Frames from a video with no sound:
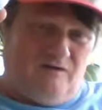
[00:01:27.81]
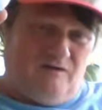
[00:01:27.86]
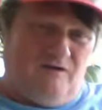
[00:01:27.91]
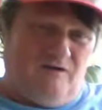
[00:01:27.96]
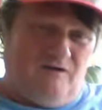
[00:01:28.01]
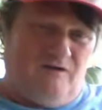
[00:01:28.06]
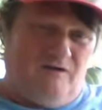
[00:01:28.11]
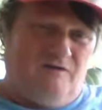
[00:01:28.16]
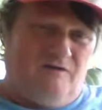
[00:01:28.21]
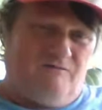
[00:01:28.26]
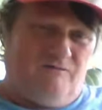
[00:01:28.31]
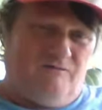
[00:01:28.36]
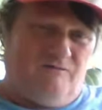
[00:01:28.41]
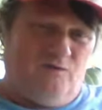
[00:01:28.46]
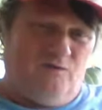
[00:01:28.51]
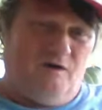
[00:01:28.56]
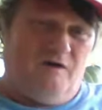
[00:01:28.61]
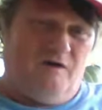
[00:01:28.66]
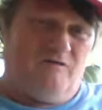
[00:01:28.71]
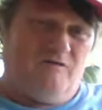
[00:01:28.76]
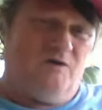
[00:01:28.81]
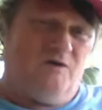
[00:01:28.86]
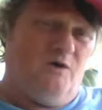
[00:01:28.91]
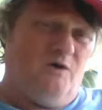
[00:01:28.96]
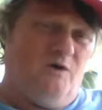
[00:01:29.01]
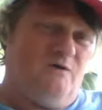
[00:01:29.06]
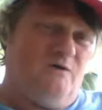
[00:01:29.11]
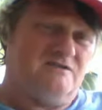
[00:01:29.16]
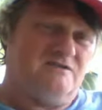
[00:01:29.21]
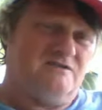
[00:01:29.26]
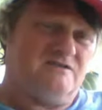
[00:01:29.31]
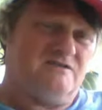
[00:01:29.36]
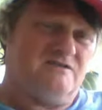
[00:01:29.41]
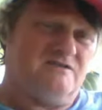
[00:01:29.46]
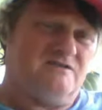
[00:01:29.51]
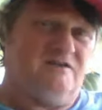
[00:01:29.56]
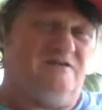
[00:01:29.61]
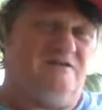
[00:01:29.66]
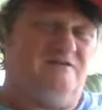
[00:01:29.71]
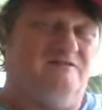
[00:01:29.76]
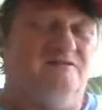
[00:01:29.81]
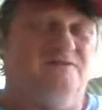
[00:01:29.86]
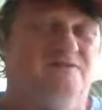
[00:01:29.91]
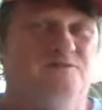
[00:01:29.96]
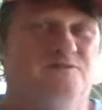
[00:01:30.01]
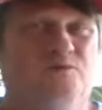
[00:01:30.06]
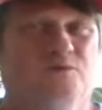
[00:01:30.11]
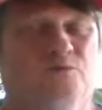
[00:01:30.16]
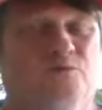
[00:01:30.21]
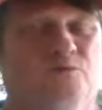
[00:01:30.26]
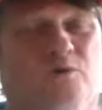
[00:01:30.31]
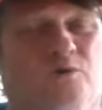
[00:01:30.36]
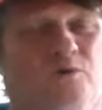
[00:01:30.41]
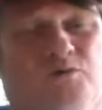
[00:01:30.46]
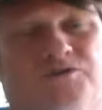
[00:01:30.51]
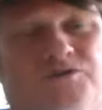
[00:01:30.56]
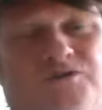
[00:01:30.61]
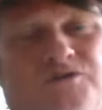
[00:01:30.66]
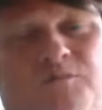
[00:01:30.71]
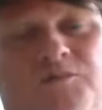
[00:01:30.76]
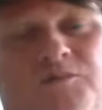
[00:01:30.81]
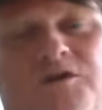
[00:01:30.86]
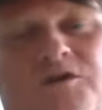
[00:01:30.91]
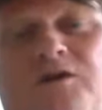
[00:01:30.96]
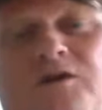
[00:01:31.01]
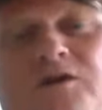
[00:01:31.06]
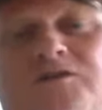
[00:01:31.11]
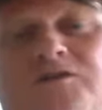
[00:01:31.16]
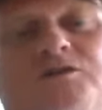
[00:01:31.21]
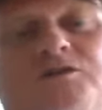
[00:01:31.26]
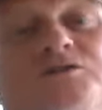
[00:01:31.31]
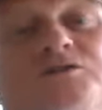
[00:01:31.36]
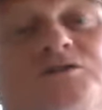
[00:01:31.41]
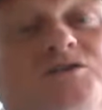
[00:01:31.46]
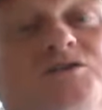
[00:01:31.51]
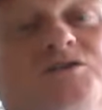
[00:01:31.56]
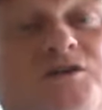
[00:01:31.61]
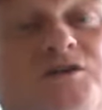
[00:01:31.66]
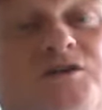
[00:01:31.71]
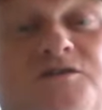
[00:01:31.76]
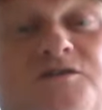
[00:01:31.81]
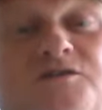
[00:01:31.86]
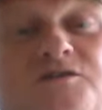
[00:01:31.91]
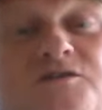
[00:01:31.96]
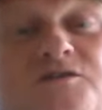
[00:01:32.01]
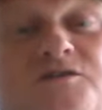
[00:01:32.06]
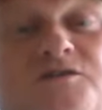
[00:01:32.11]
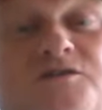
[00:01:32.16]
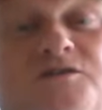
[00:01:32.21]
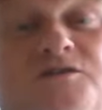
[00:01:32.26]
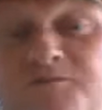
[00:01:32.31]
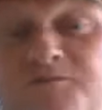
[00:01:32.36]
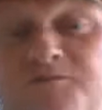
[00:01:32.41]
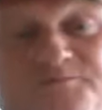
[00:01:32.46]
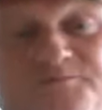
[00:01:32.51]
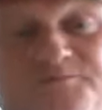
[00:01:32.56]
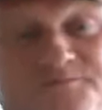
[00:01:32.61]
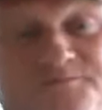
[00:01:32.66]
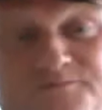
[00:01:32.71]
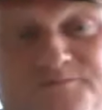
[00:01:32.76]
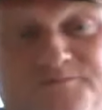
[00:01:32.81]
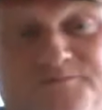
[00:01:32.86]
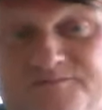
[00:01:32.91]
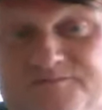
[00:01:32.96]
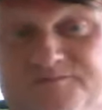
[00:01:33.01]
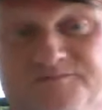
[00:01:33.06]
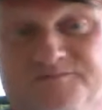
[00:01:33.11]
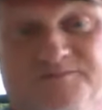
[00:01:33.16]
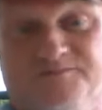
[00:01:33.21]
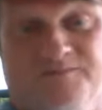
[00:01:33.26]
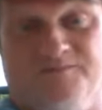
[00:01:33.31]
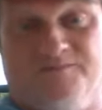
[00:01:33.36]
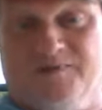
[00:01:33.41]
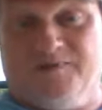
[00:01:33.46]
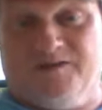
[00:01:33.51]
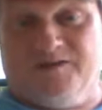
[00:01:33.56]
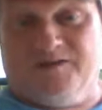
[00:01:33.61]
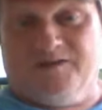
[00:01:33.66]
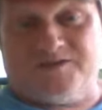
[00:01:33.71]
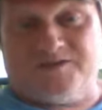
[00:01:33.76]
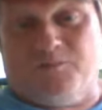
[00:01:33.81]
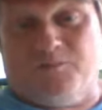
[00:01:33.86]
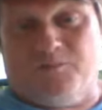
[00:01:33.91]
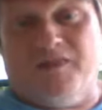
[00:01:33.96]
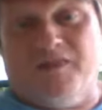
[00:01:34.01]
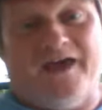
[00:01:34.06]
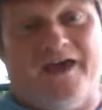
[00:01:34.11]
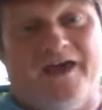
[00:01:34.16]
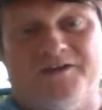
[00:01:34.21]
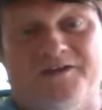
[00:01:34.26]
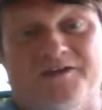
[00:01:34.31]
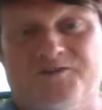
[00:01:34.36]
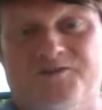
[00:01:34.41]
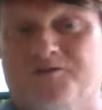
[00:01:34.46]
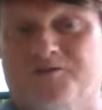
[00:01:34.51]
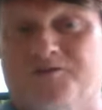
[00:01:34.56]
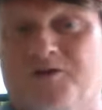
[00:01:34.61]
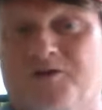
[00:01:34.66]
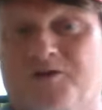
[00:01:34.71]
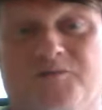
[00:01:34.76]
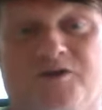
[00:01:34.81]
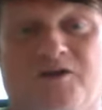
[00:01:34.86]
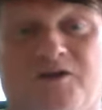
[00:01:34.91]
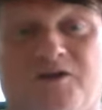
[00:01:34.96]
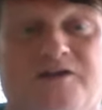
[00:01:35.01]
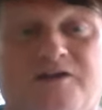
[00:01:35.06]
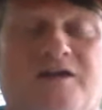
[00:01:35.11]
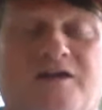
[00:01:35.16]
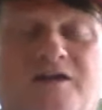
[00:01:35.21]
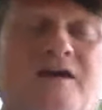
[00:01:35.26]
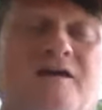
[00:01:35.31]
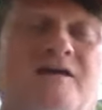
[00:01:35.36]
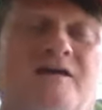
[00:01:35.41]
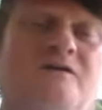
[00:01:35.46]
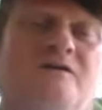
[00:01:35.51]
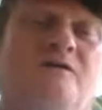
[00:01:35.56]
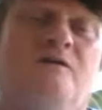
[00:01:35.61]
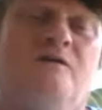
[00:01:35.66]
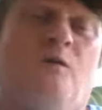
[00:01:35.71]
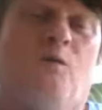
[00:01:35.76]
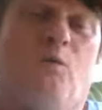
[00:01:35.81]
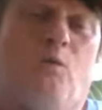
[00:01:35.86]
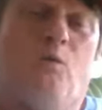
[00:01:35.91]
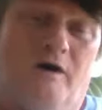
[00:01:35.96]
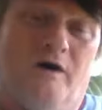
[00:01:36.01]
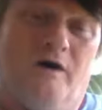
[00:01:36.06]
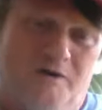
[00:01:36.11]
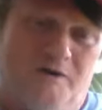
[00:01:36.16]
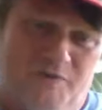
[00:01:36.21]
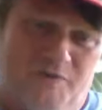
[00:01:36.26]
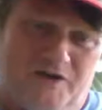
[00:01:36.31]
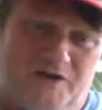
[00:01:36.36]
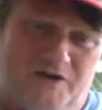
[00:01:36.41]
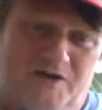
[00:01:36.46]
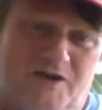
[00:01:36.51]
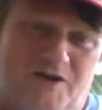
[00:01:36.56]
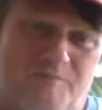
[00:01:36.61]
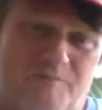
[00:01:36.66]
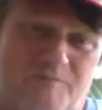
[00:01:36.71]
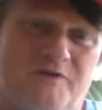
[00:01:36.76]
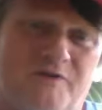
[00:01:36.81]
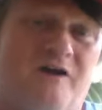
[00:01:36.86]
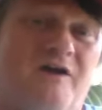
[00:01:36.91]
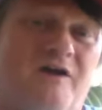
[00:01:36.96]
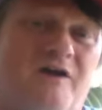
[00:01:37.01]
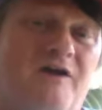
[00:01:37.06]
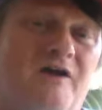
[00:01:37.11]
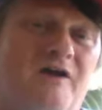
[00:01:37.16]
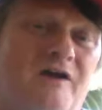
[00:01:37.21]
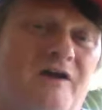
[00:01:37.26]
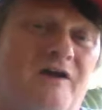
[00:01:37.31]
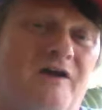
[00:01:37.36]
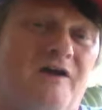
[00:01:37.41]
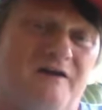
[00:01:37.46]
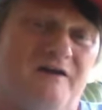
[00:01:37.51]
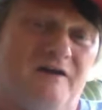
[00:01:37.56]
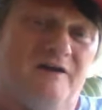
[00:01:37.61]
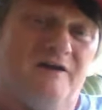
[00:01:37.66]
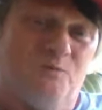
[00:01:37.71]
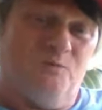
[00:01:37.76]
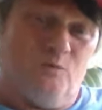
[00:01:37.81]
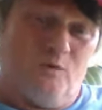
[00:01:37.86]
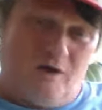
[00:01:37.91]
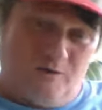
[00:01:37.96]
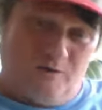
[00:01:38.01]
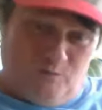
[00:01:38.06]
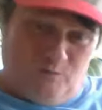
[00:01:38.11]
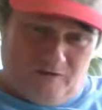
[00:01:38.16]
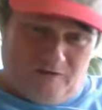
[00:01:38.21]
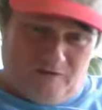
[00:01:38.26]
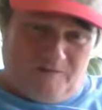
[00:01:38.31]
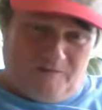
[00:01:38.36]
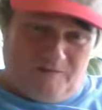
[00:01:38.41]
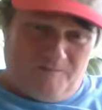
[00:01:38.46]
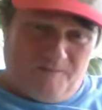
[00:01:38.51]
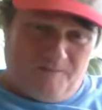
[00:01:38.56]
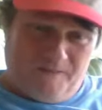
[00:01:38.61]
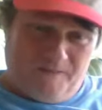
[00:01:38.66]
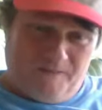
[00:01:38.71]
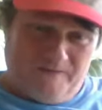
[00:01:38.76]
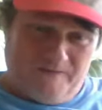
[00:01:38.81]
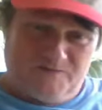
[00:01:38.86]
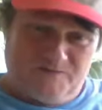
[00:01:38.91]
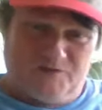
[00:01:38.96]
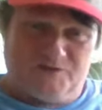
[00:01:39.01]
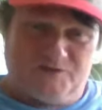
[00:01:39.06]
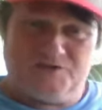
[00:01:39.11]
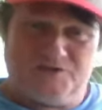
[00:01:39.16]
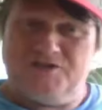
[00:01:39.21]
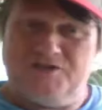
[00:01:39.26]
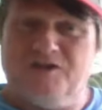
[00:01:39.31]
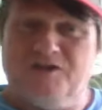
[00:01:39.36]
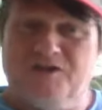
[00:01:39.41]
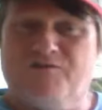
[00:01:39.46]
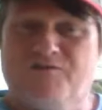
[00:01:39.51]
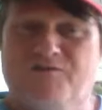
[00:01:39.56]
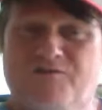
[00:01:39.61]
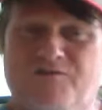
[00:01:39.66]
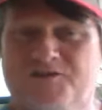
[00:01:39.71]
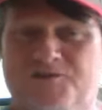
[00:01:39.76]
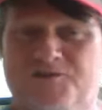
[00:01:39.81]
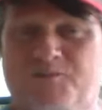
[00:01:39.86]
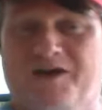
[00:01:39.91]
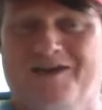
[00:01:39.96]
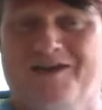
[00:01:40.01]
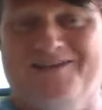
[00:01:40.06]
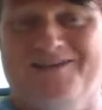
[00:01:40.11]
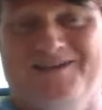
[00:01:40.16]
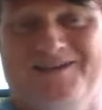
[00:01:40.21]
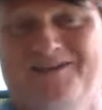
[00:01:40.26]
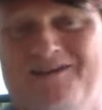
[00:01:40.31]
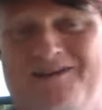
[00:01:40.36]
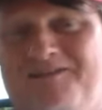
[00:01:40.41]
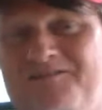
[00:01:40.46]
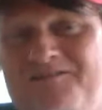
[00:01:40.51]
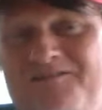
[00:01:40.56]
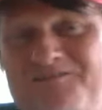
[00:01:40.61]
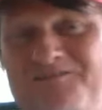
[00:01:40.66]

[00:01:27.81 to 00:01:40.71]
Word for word: if you ever notice that you throw something out to your chickens, uh, some lettuce or something like that, one will pick it up the, uh, and run with it so that she can find a spot to eat it